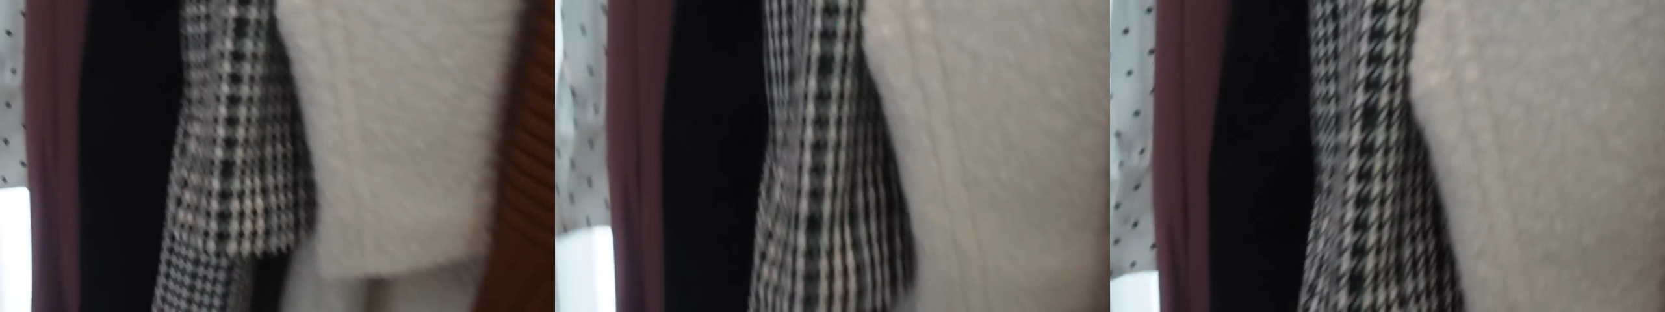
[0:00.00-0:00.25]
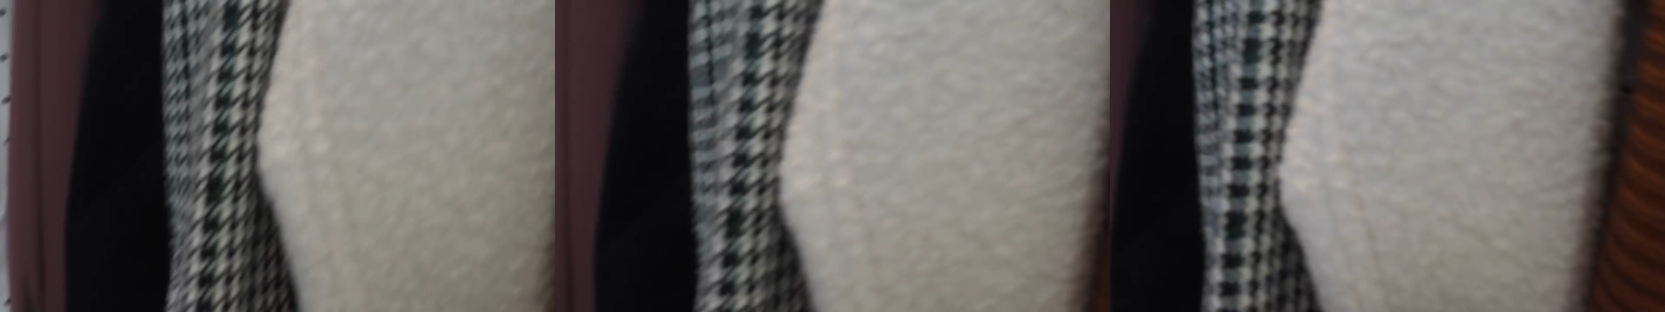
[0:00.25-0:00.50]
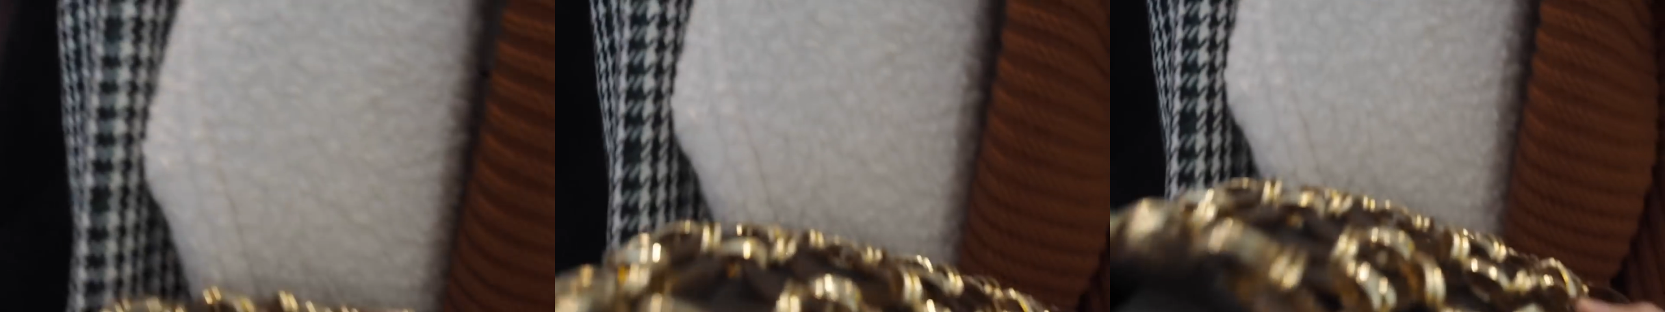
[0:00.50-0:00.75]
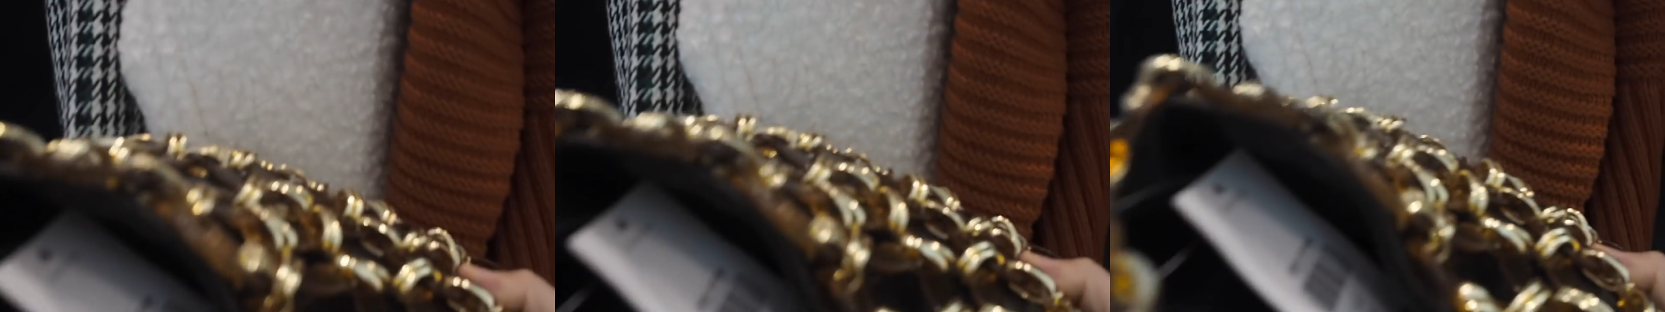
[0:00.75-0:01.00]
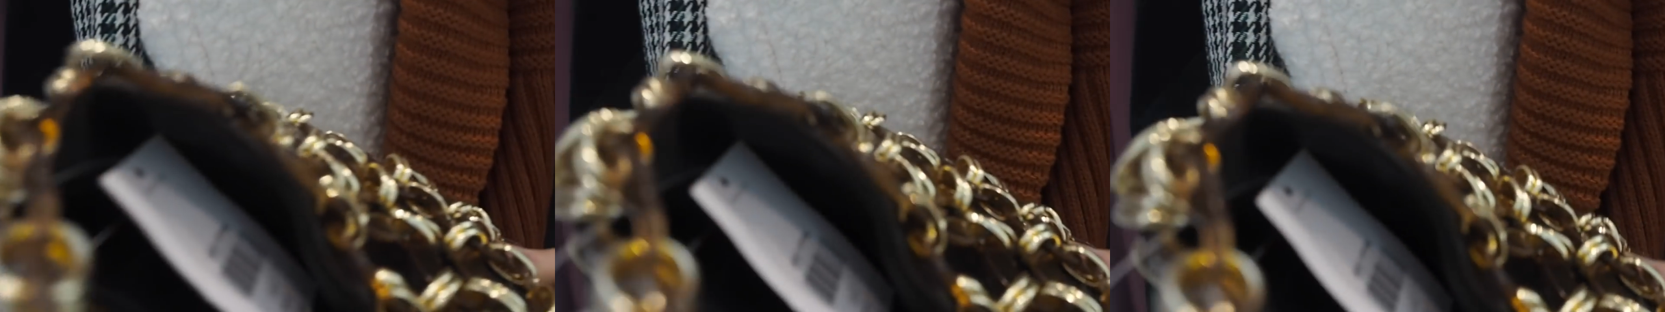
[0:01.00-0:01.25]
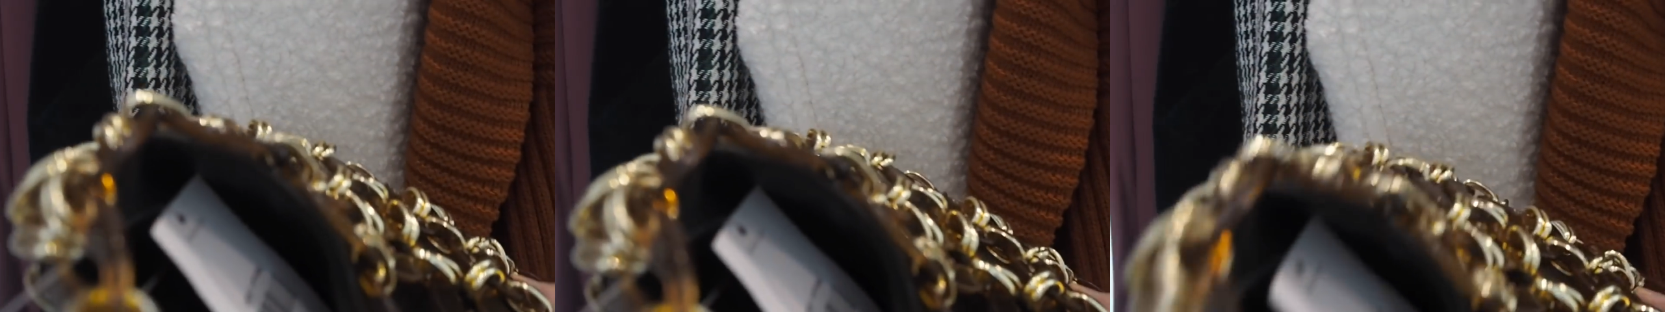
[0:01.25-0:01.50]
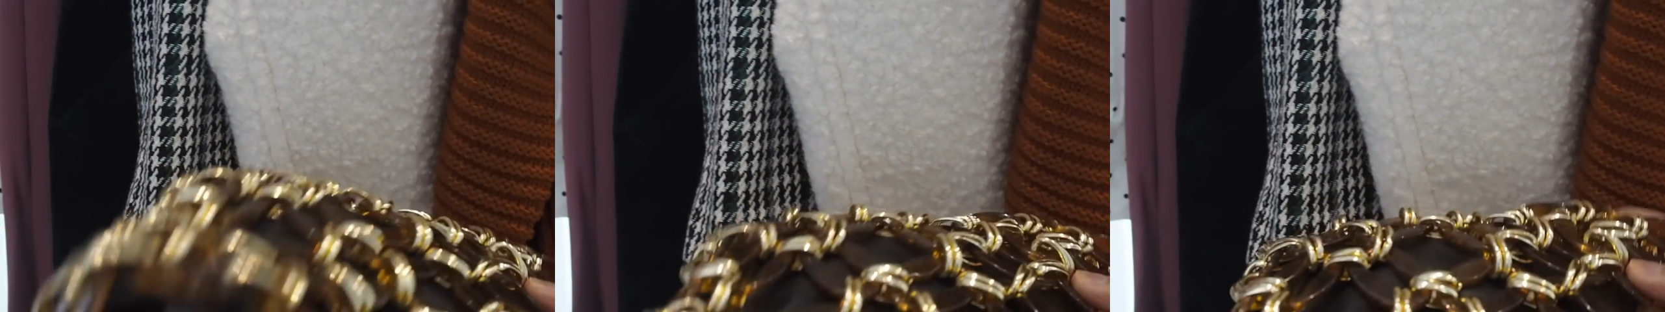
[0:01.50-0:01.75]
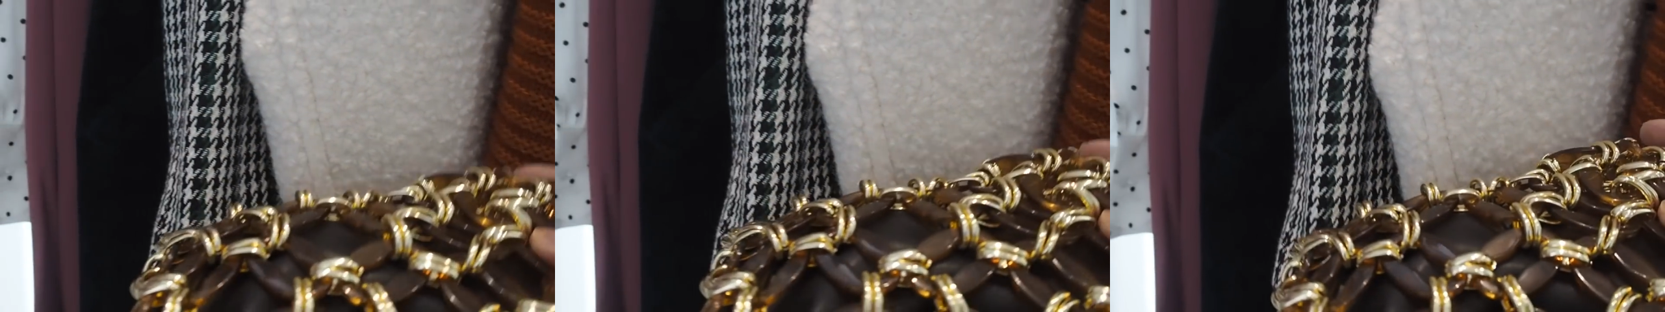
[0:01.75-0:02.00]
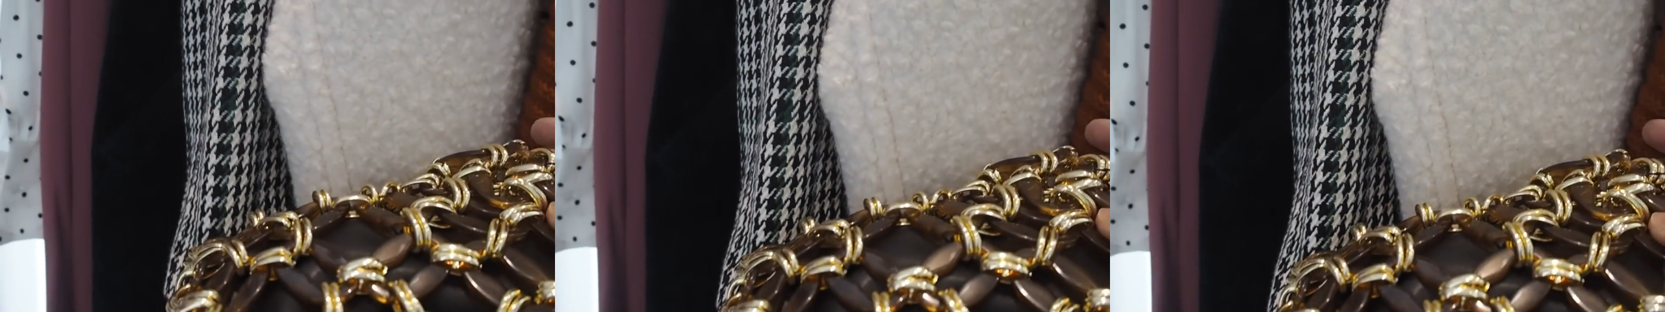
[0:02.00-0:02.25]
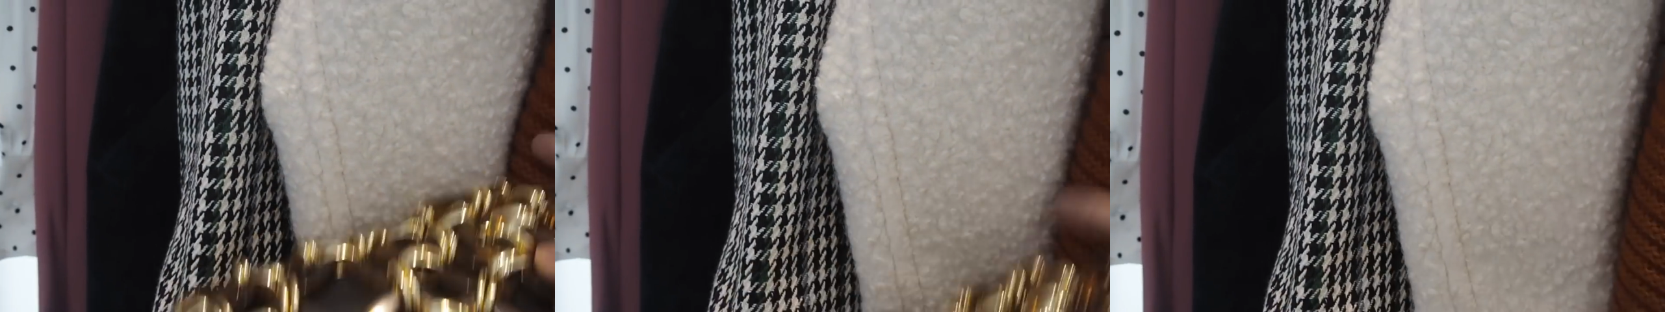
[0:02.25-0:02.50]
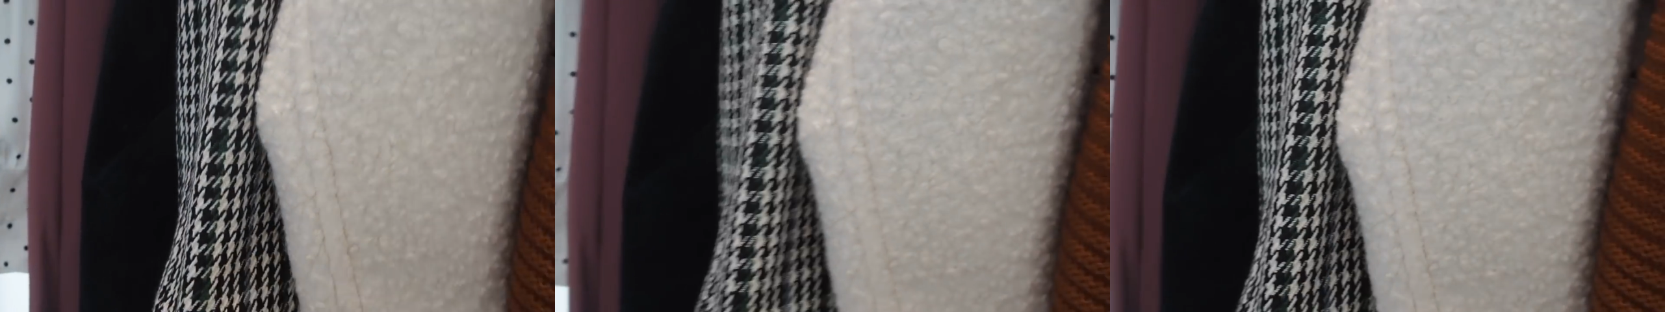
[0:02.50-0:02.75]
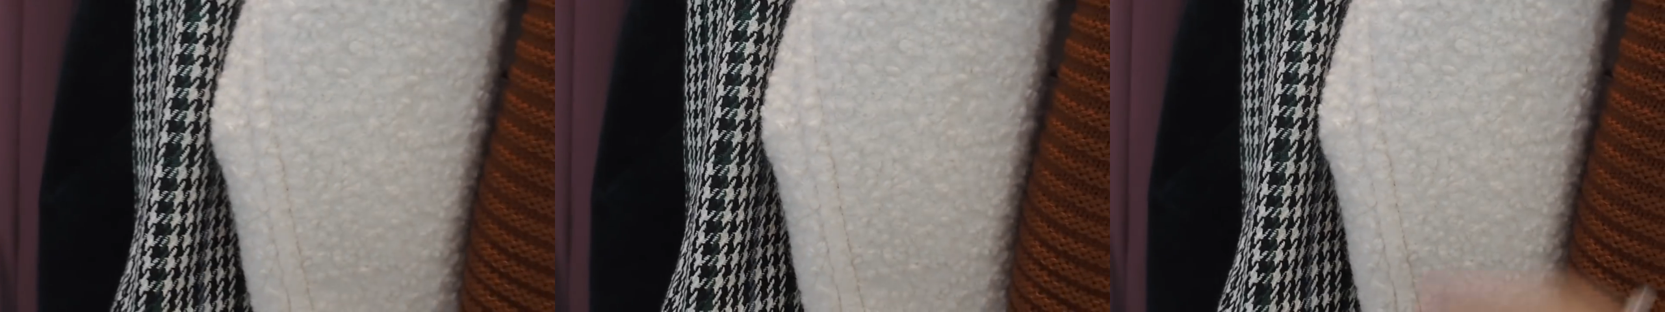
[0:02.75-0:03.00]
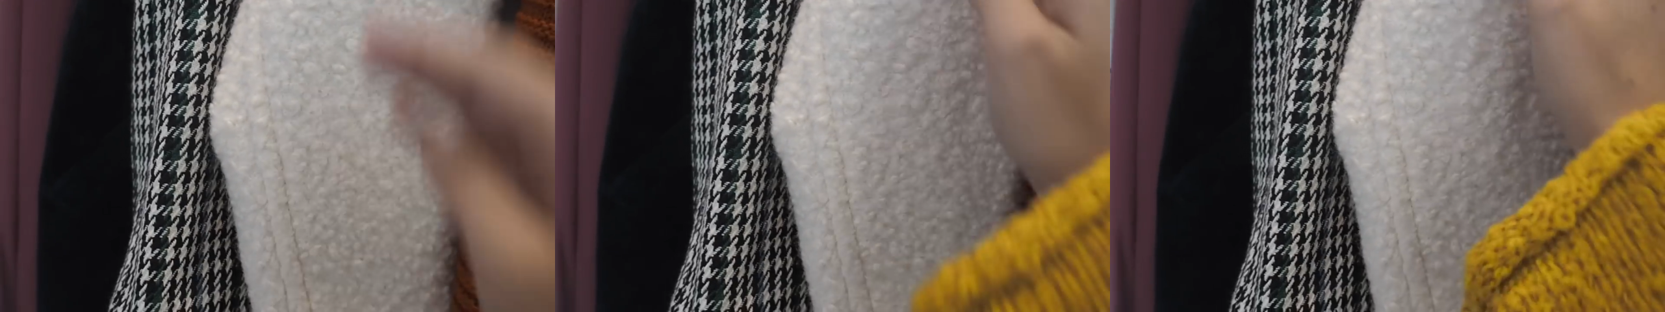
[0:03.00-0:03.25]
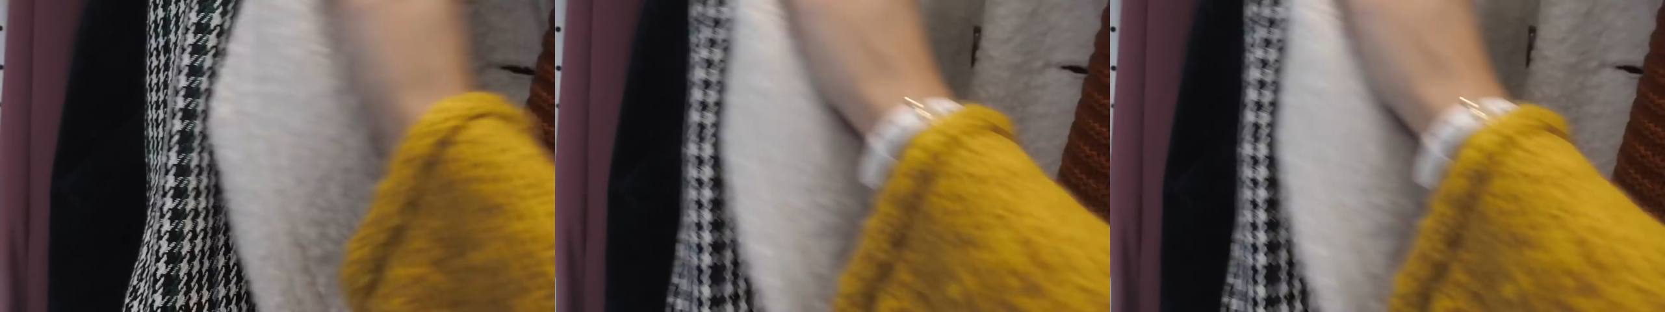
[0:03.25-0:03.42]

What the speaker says: [unreadable: no face in view]